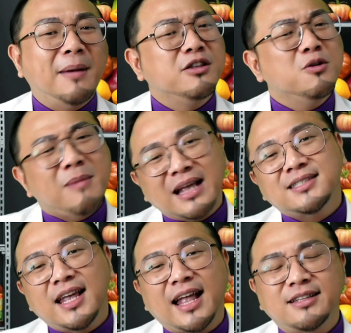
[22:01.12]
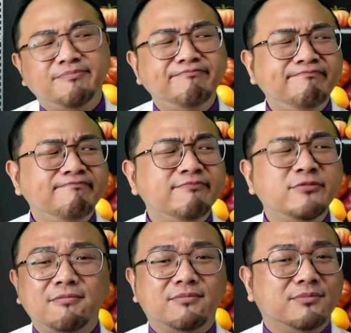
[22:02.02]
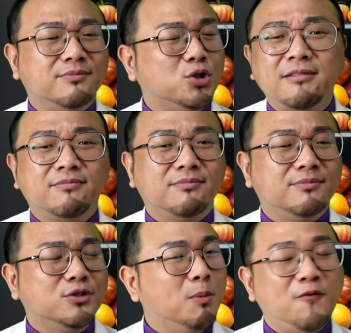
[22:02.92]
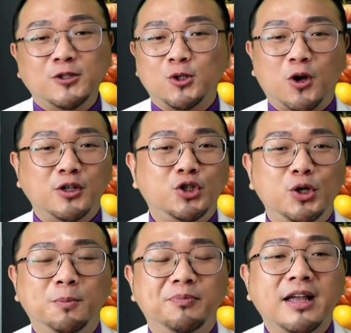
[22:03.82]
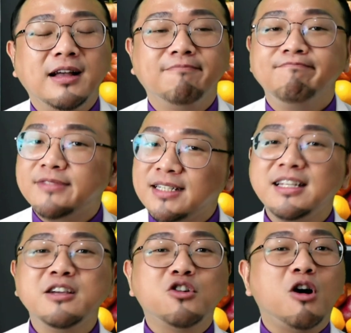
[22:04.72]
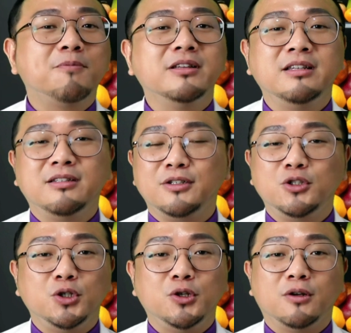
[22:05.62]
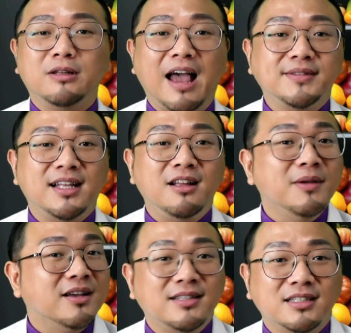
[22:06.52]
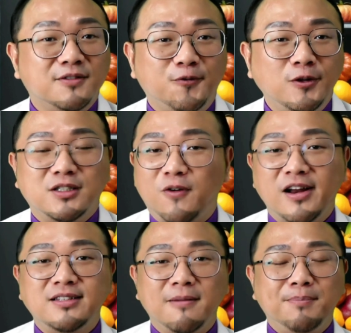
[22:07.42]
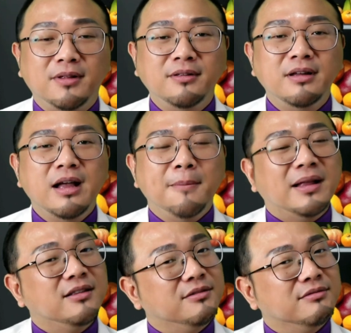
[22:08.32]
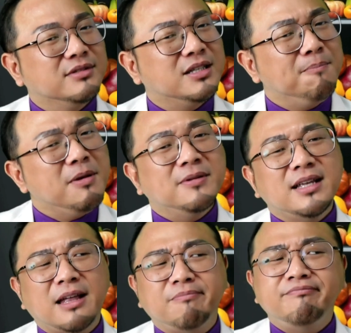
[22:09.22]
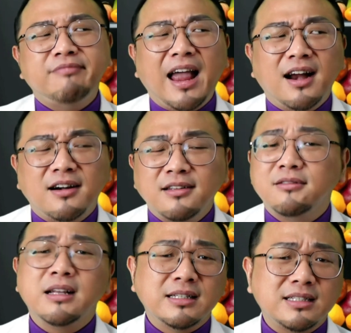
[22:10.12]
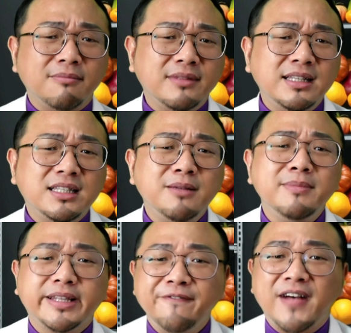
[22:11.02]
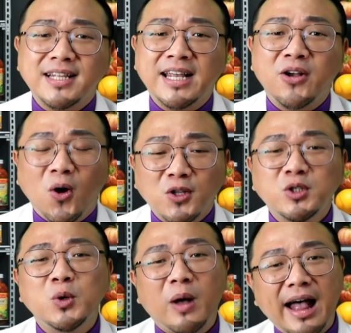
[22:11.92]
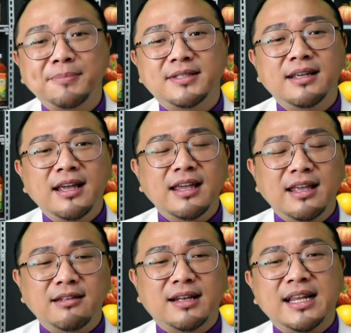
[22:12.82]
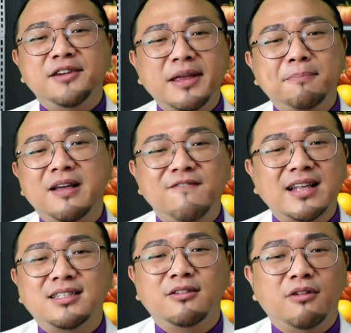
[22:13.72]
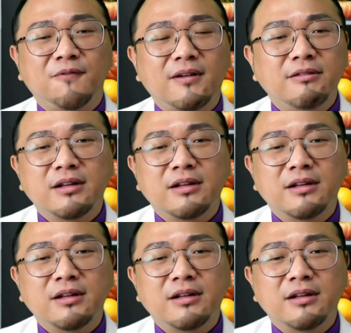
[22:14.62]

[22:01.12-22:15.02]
But you might say that so many superfoods to consume. Just incorporate it into your lifestyle because its food is very simple. But some people say that I heard some intermittent fasting also helps in clearing blood vessel of